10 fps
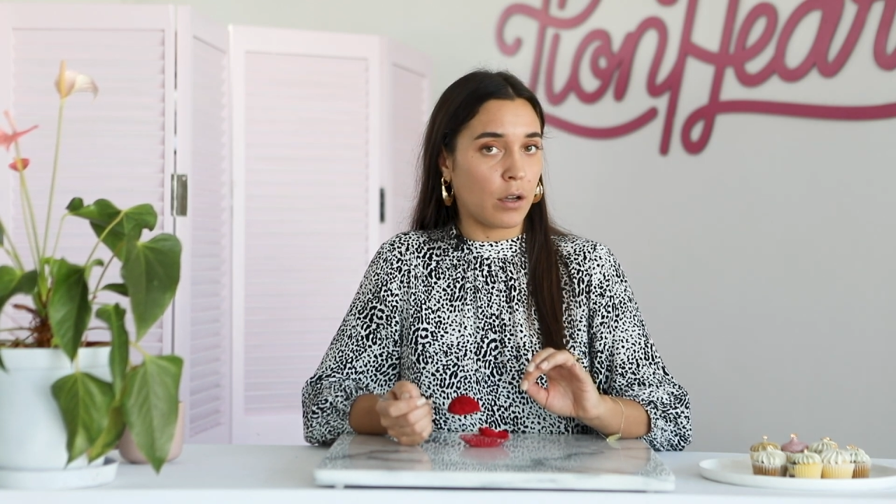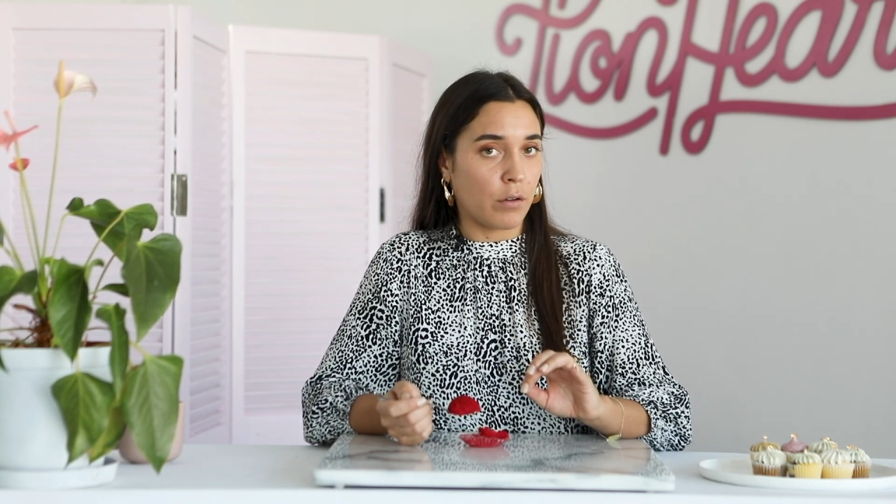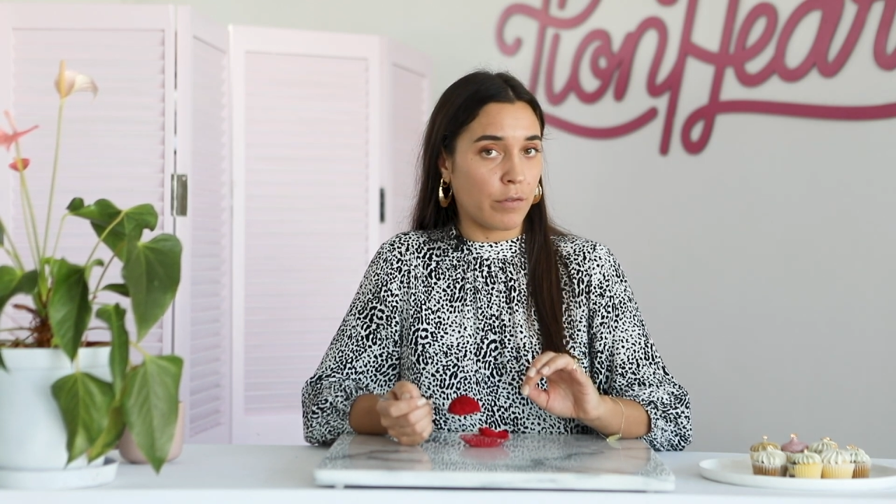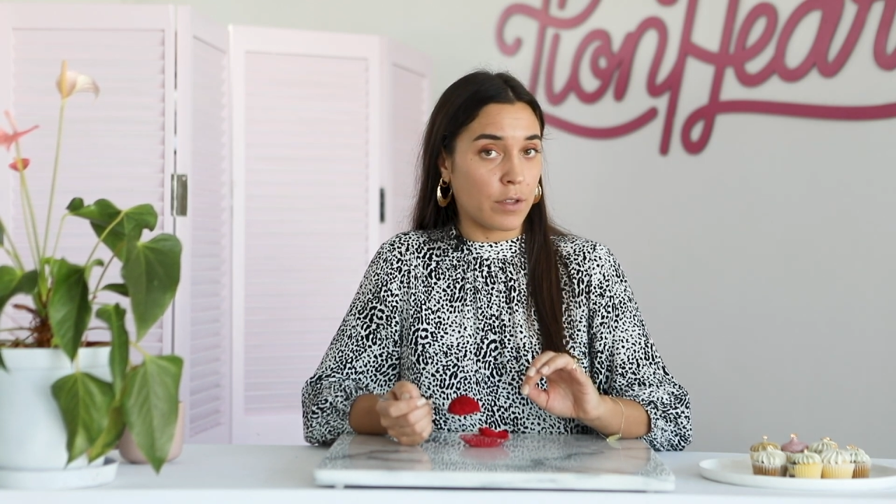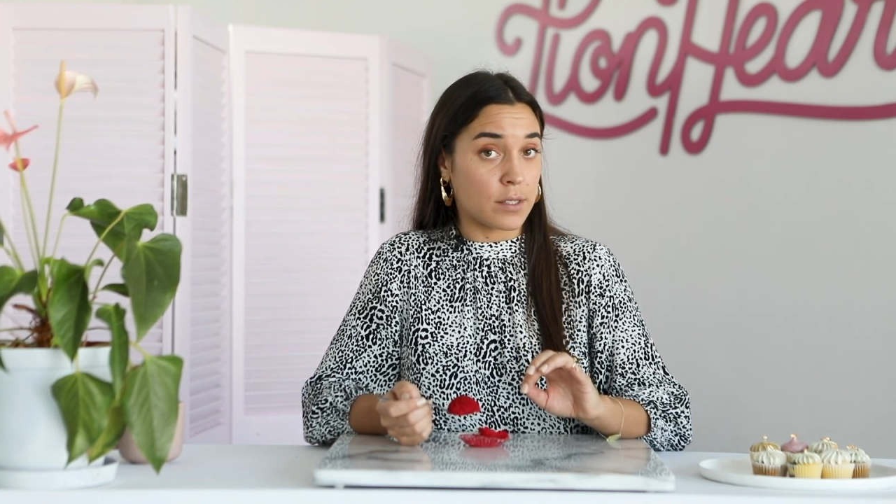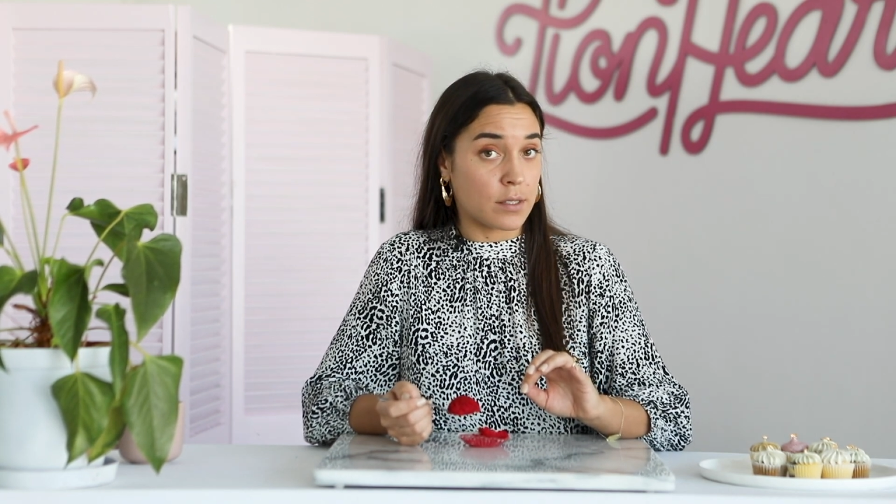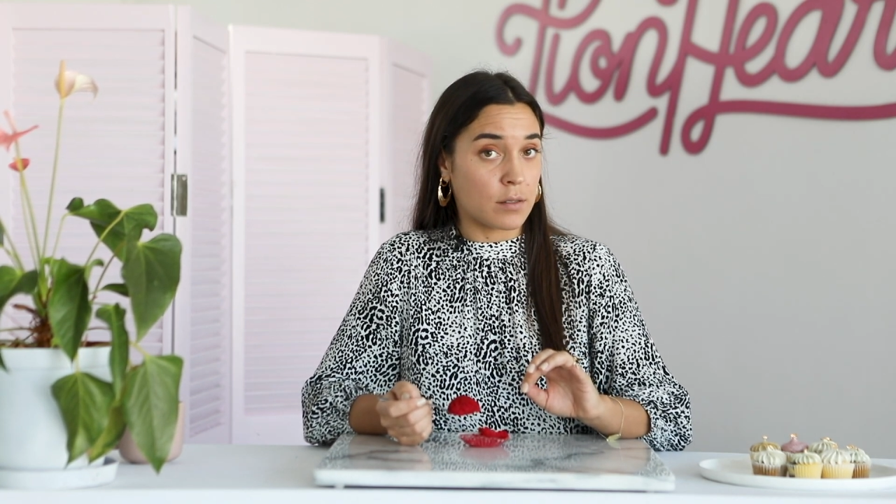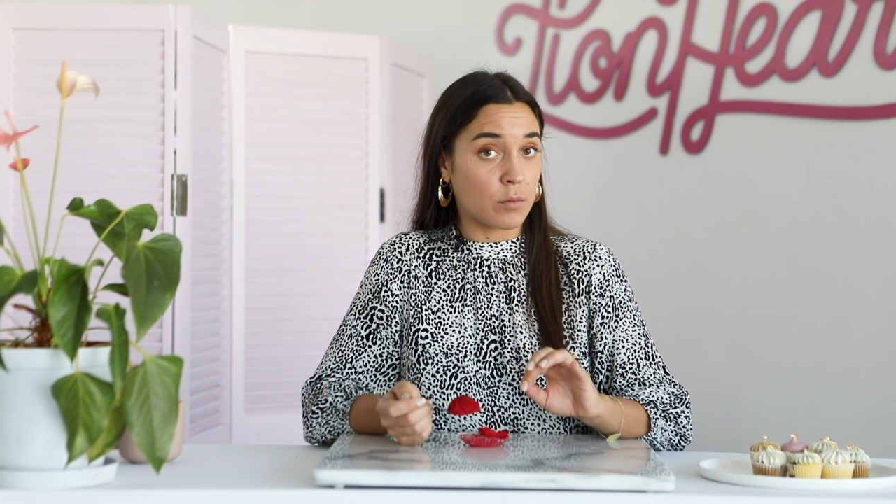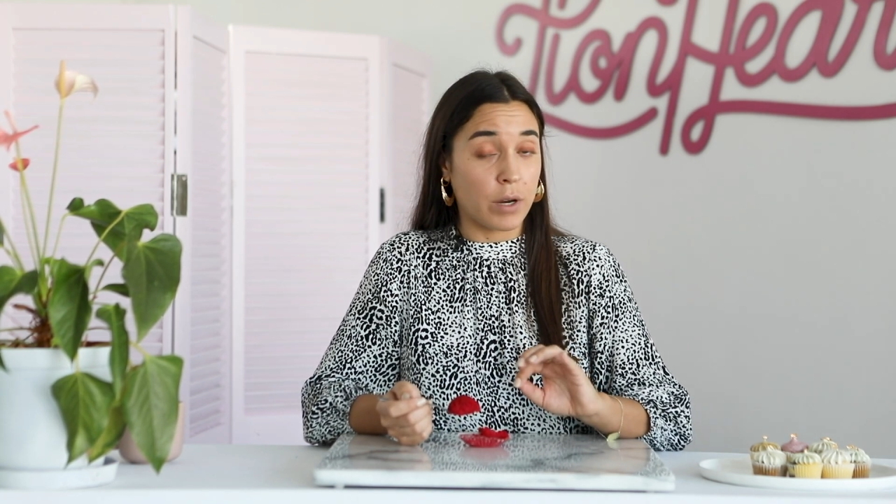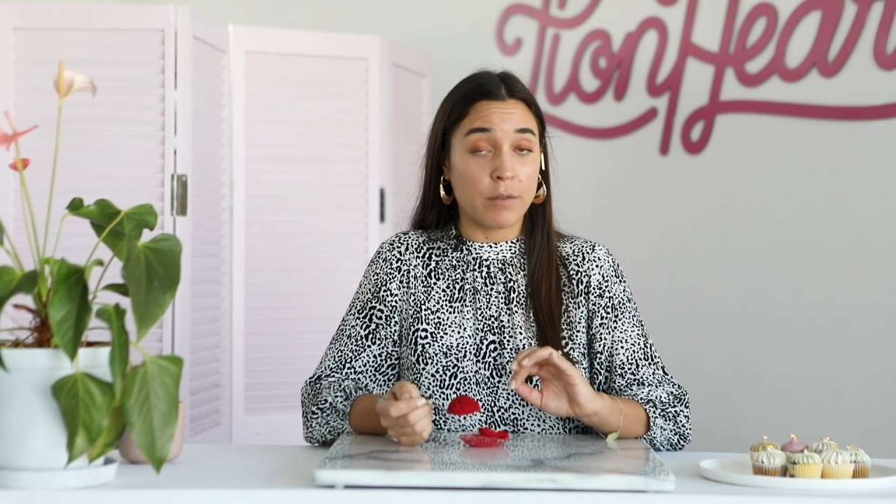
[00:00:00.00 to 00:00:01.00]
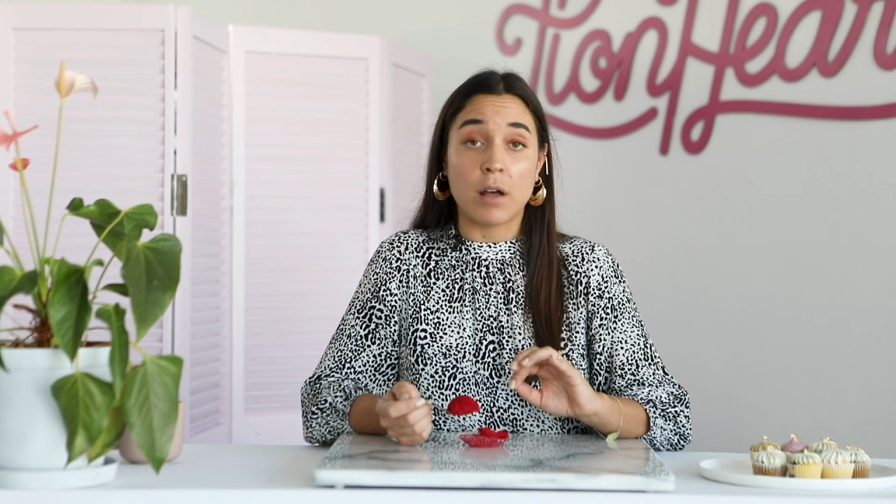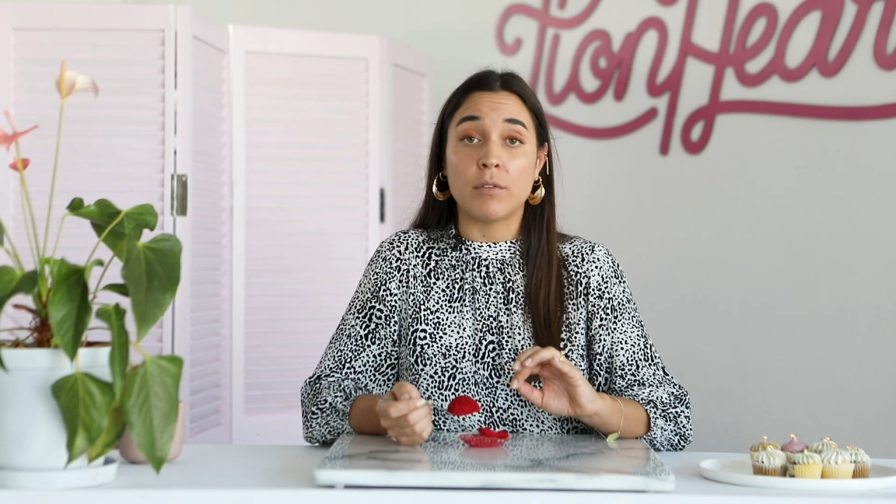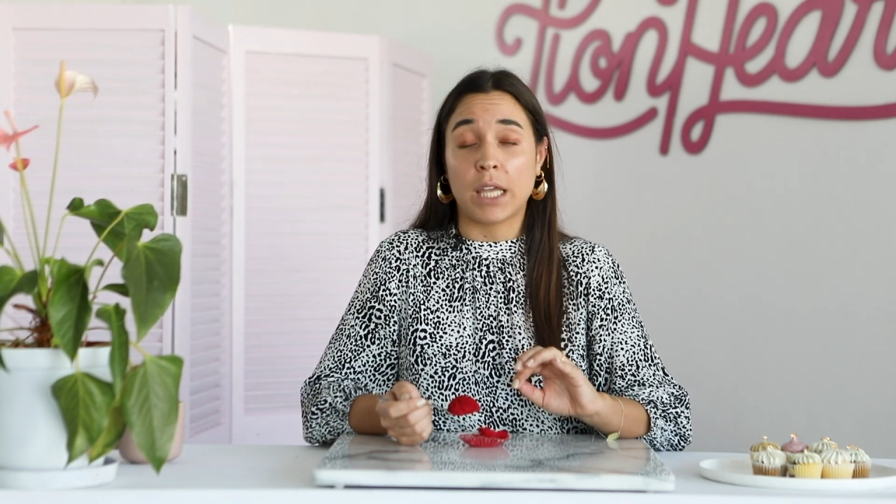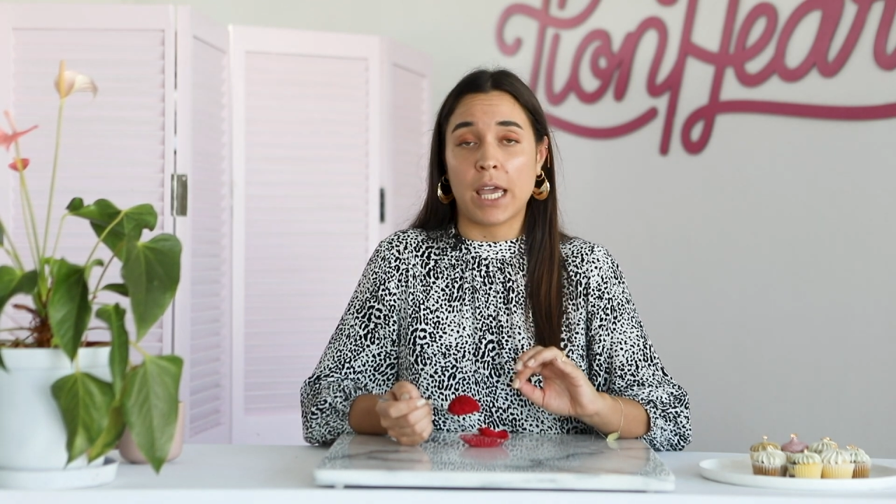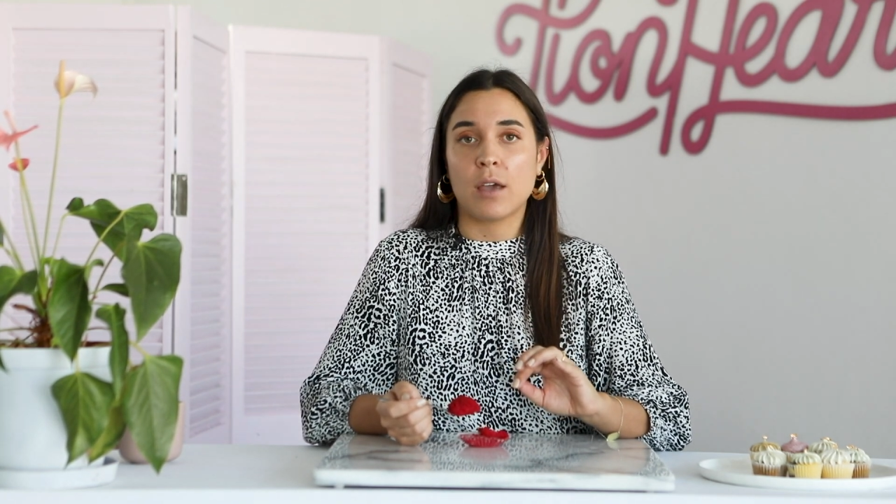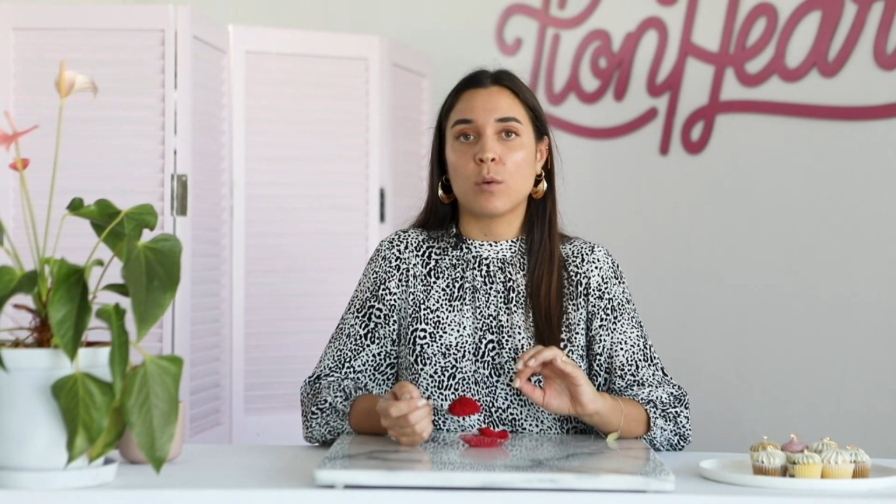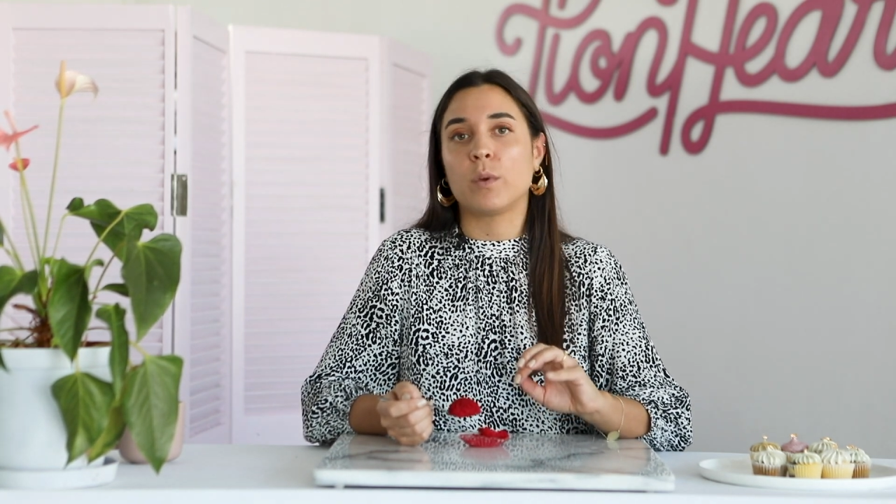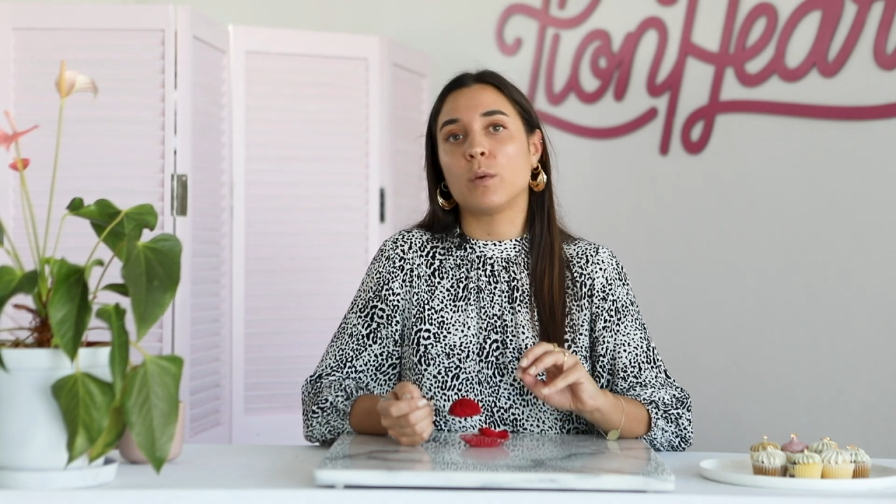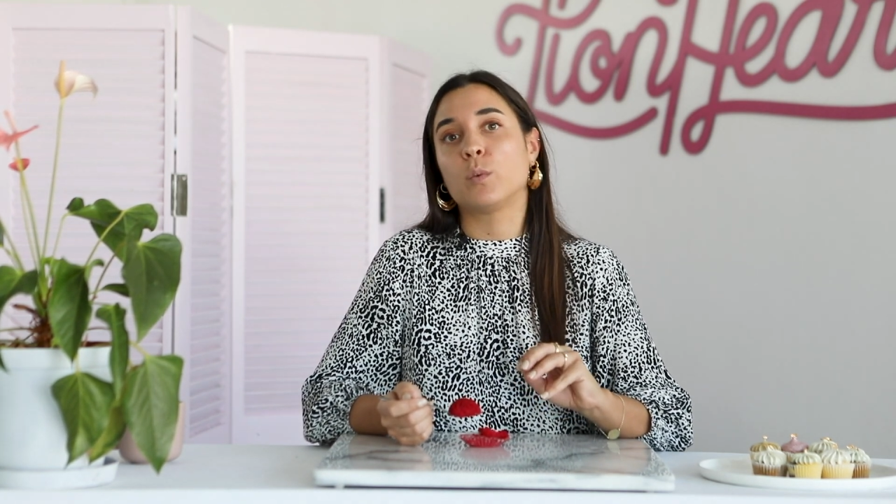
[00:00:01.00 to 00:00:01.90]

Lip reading: out of this red velvet cake. We